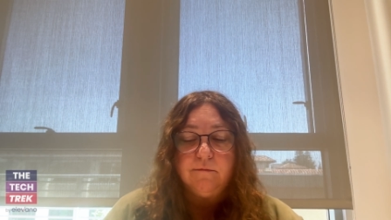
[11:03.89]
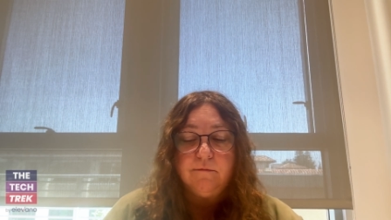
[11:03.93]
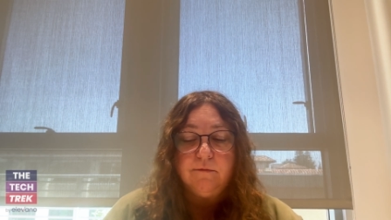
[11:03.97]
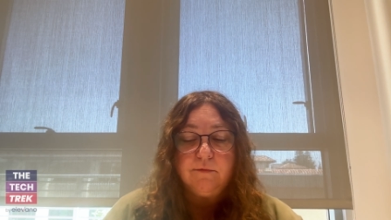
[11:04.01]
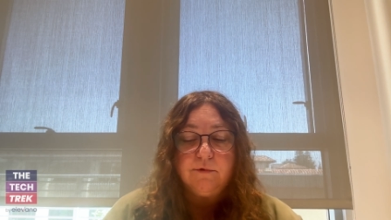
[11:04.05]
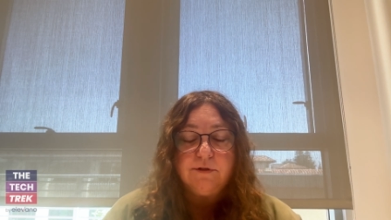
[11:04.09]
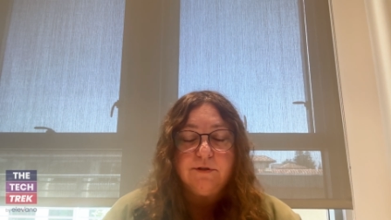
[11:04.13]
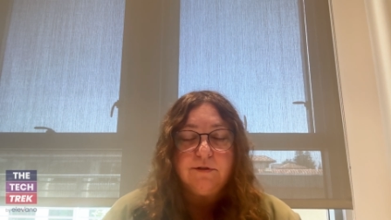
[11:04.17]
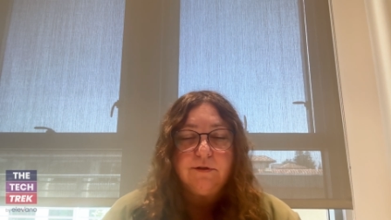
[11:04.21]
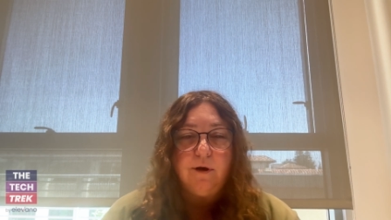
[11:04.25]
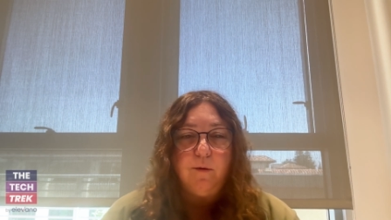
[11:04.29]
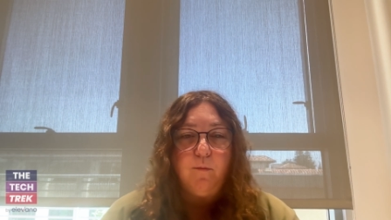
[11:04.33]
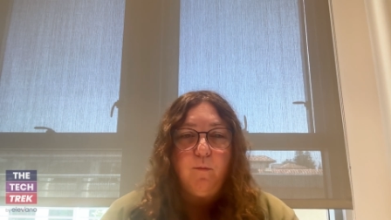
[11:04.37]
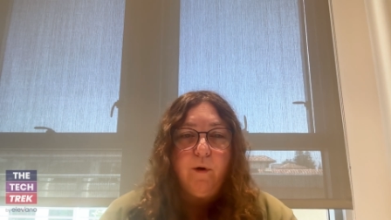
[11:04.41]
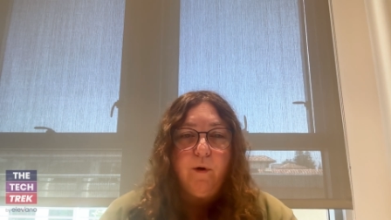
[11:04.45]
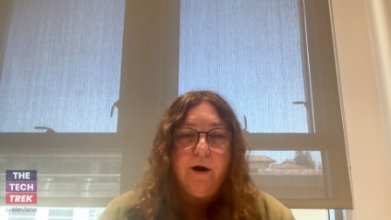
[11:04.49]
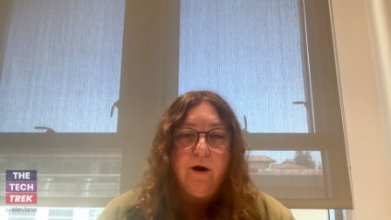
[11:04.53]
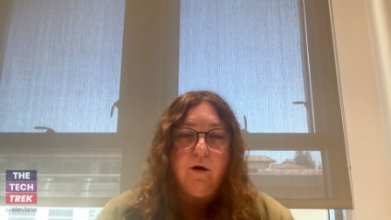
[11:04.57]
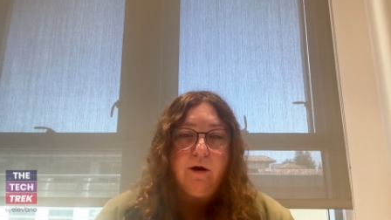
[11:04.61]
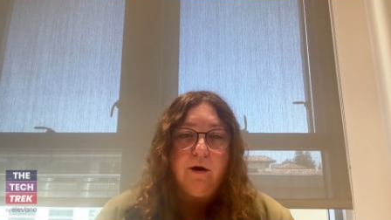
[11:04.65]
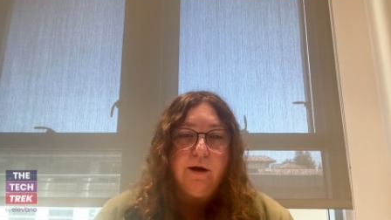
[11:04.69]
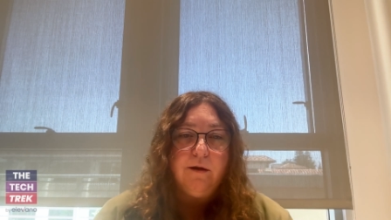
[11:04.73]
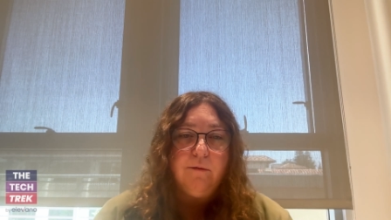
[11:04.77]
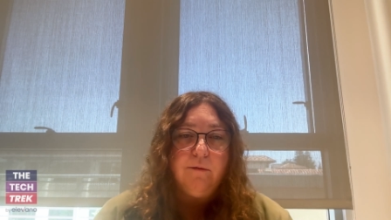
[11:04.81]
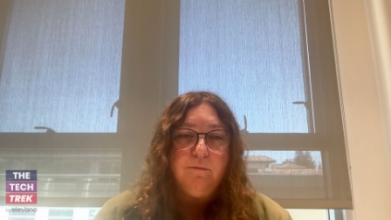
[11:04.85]

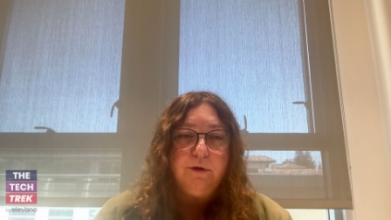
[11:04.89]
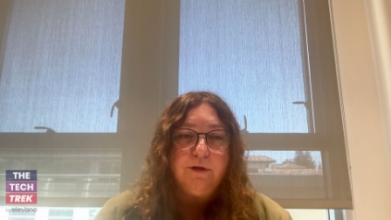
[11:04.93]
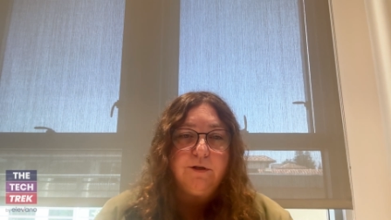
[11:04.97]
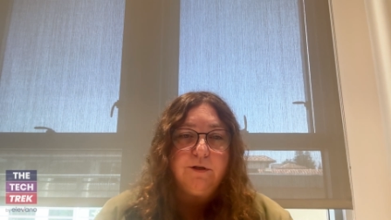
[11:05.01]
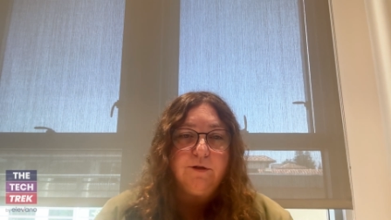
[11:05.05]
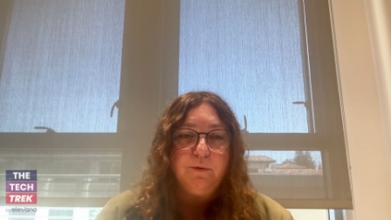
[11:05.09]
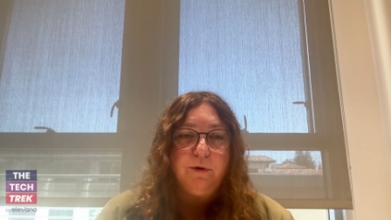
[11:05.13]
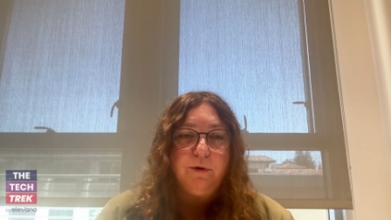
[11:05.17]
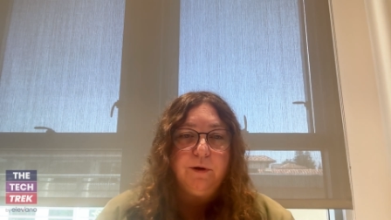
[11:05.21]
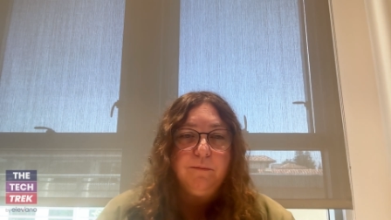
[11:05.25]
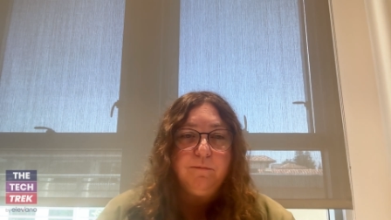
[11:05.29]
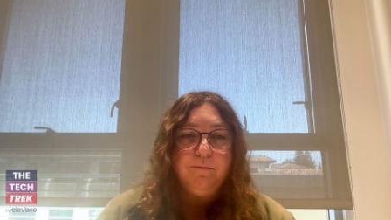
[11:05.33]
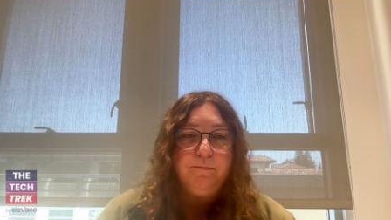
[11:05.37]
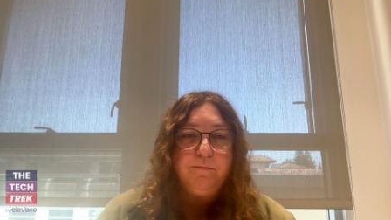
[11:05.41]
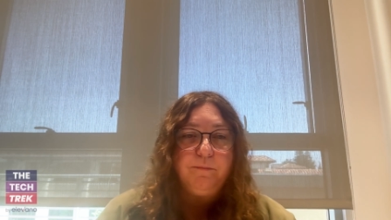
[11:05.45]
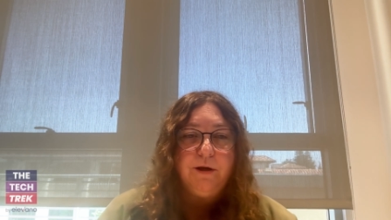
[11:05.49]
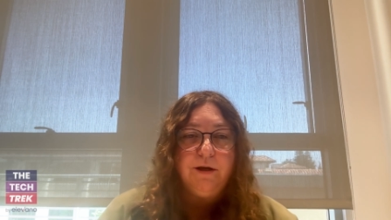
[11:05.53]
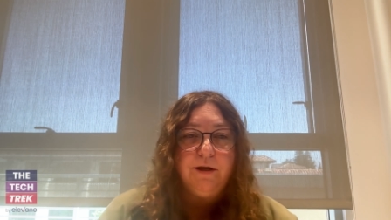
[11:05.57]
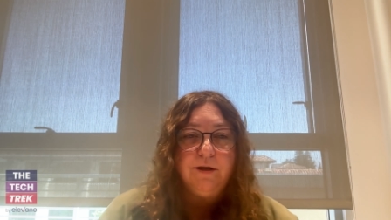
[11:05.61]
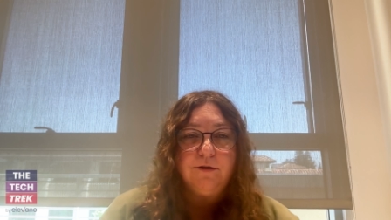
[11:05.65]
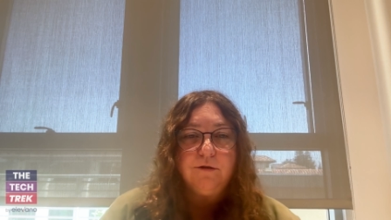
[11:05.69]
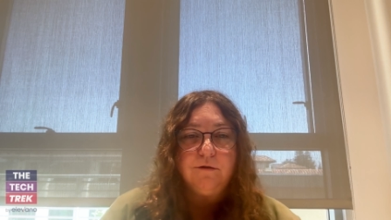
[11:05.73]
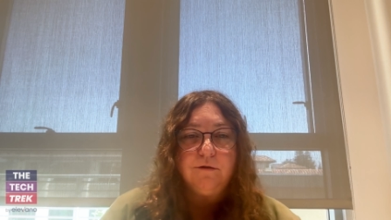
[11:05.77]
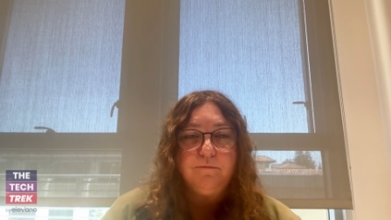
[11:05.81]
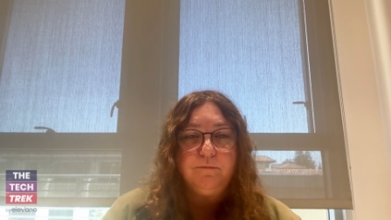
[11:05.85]
somewhere in between
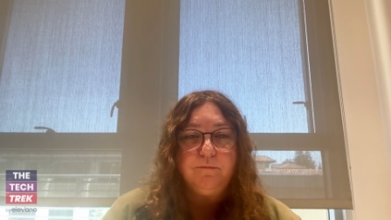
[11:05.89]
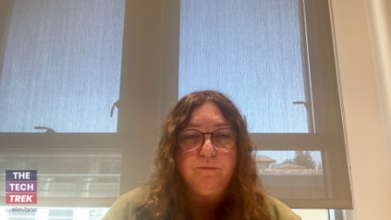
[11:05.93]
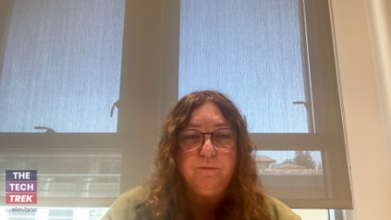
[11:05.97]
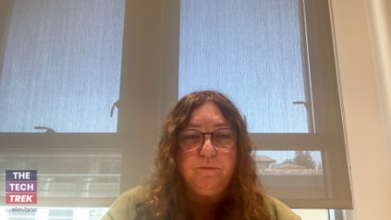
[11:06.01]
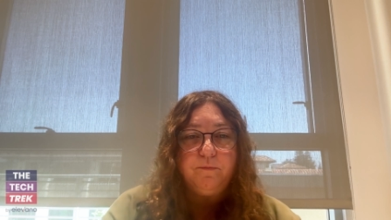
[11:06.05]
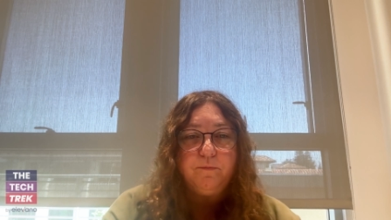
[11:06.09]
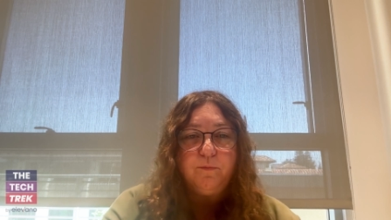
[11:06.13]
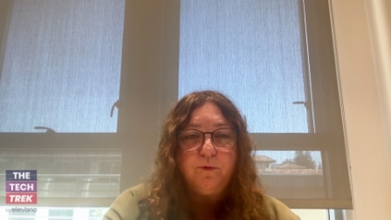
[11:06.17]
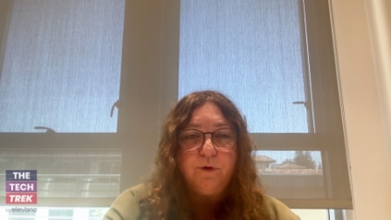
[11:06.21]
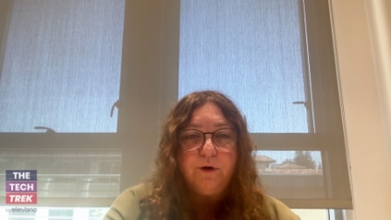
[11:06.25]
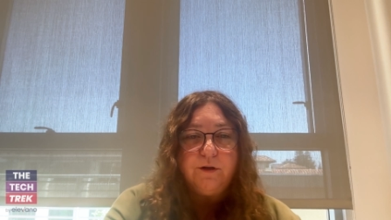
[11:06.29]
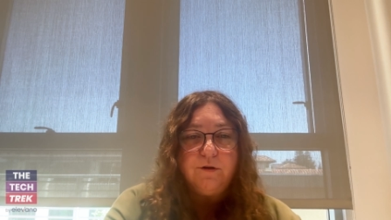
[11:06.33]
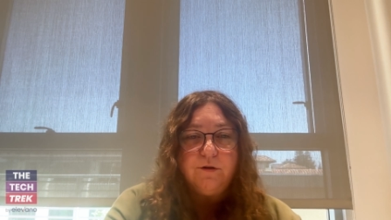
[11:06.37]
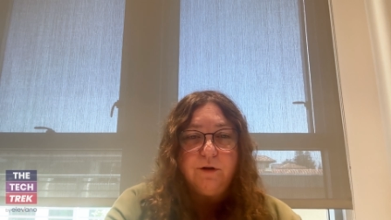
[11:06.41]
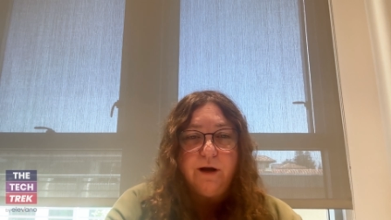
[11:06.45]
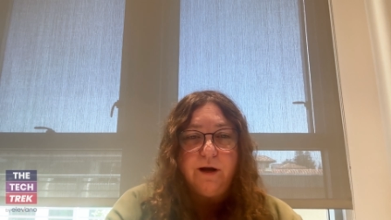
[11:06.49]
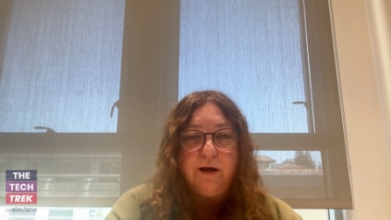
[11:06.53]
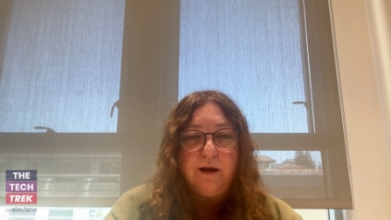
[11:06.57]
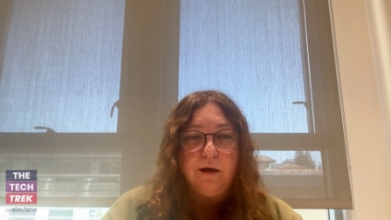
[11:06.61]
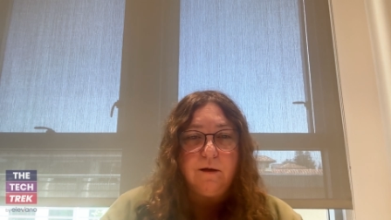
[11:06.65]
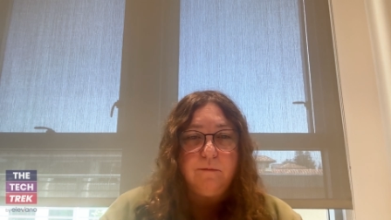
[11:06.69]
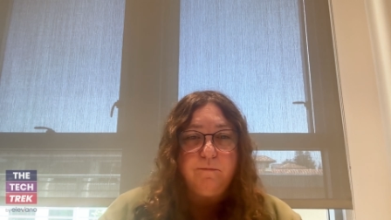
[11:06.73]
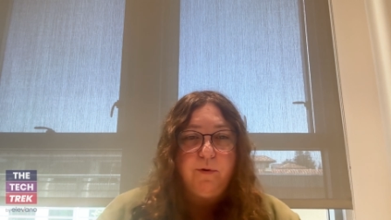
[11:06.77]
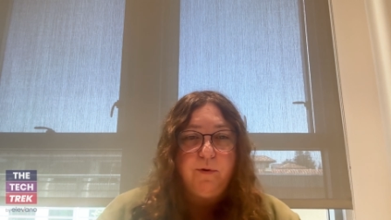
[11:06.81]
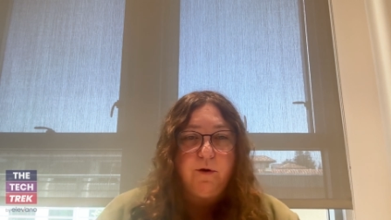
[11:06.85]

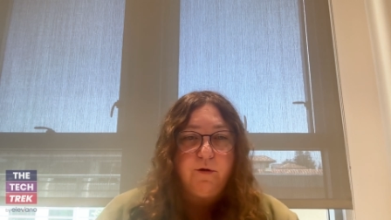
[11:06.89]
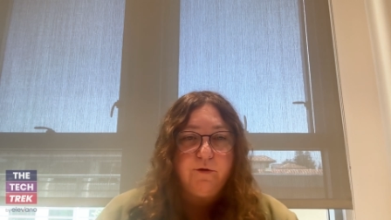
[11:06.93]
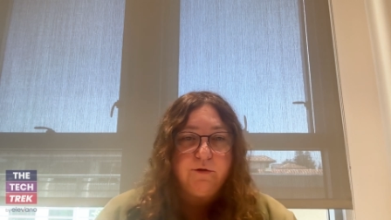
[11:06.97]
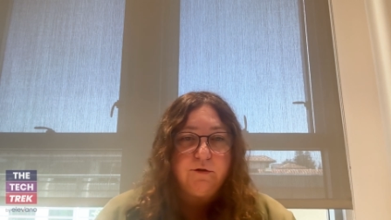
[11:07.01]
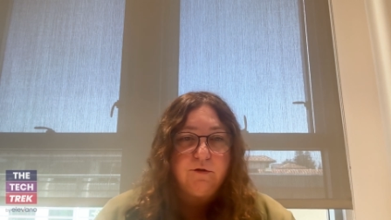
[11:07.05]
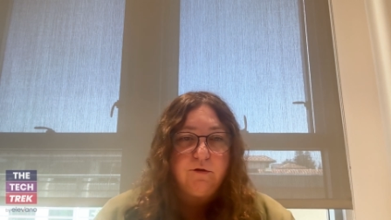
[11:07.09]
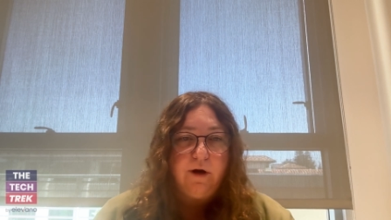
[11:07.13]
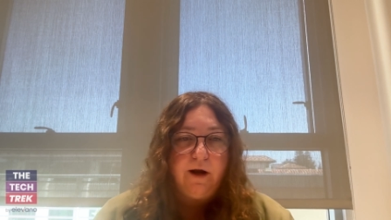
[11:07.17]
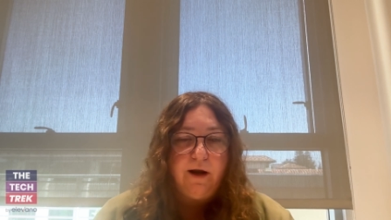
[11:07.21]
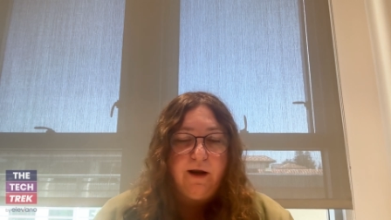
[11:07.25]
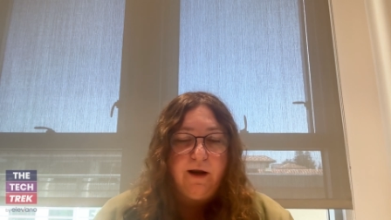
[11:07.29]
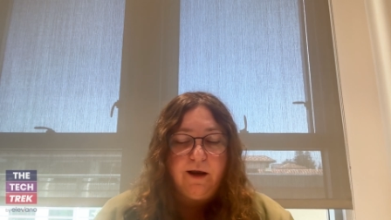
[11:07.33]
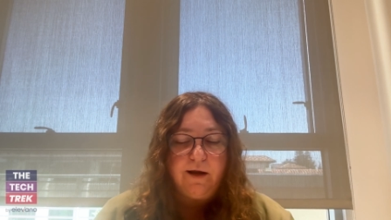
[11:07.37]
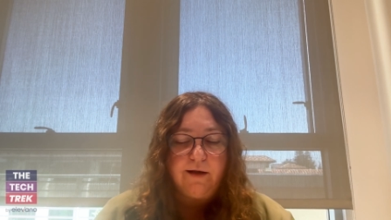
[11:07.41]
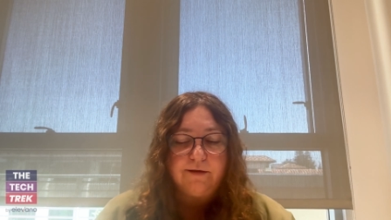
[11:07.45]
pre-training and post-training.